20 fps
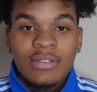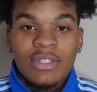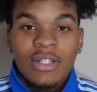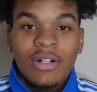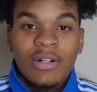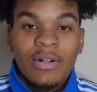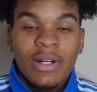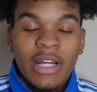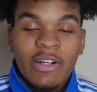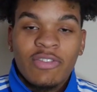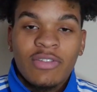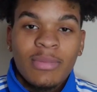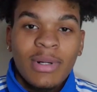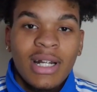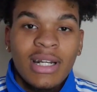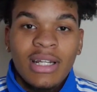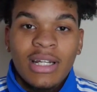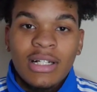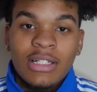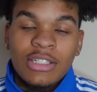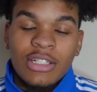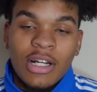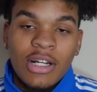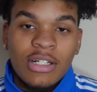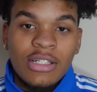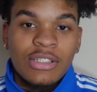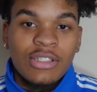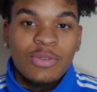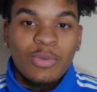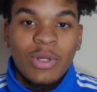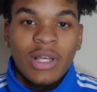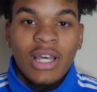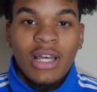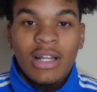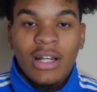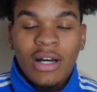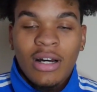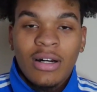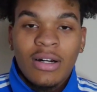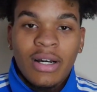So everybody at church, we had
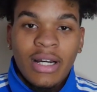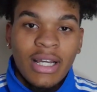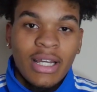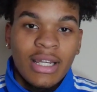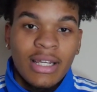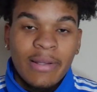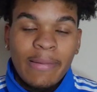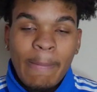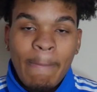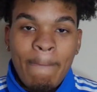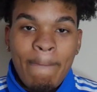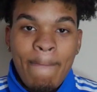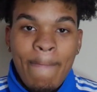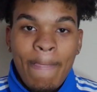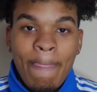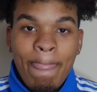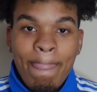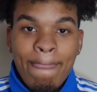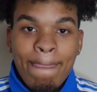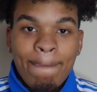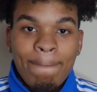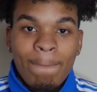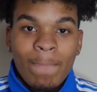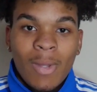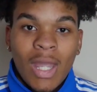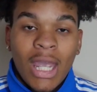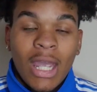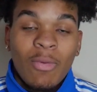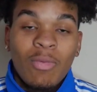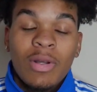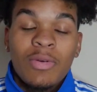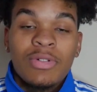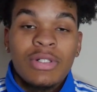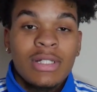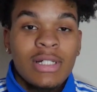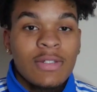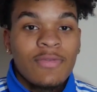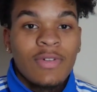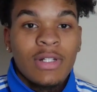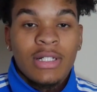all ate. And we was
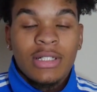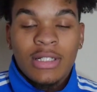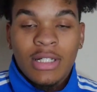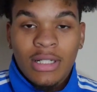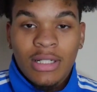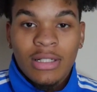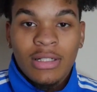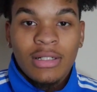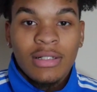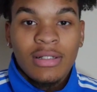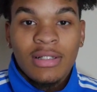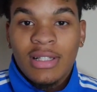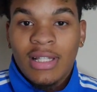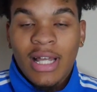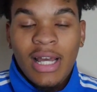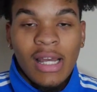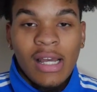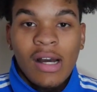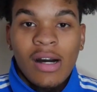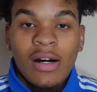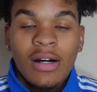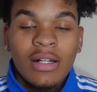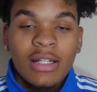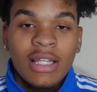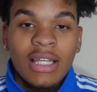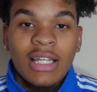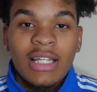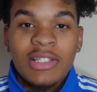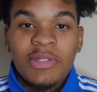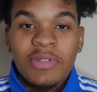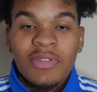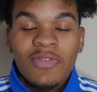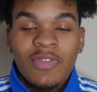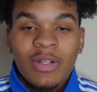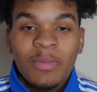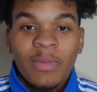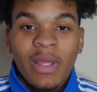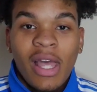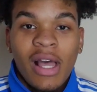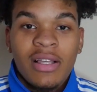just finna chill. Like, all the kids was
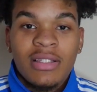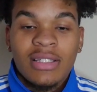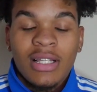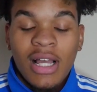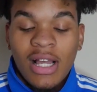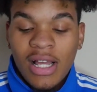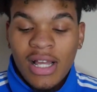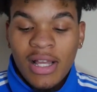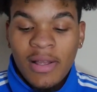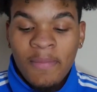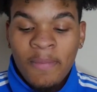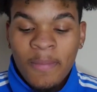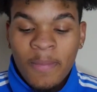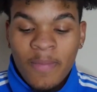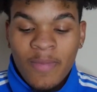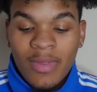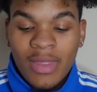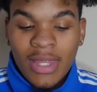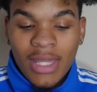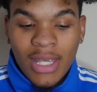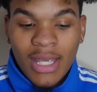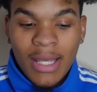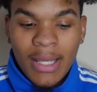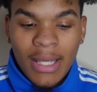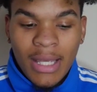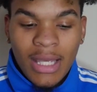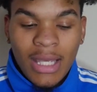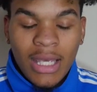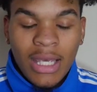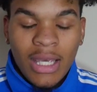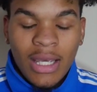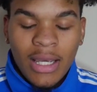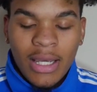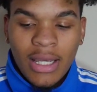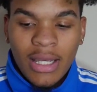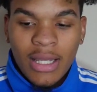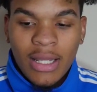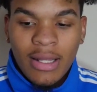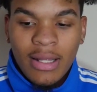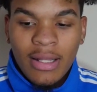finna be outside.
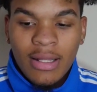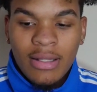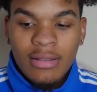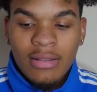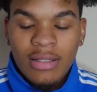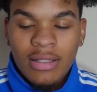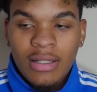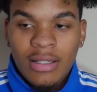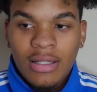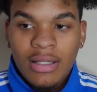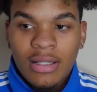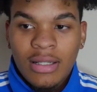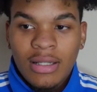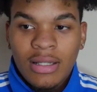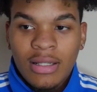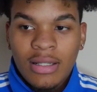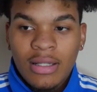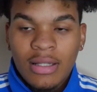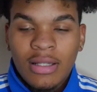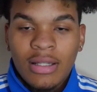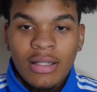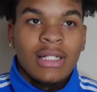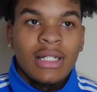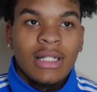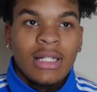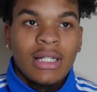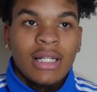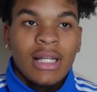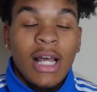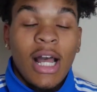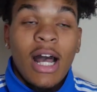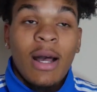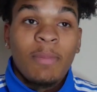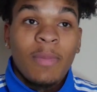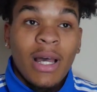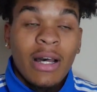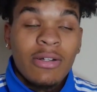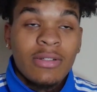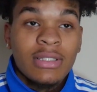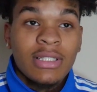And I'm
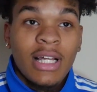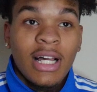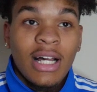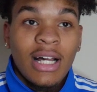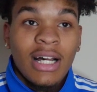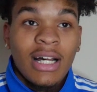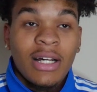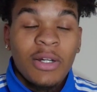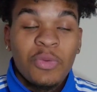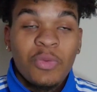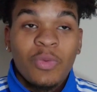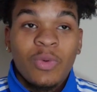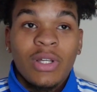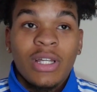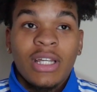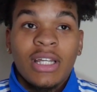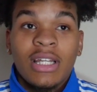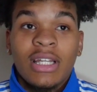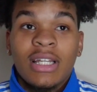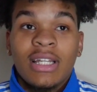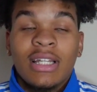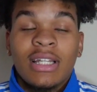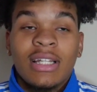outside with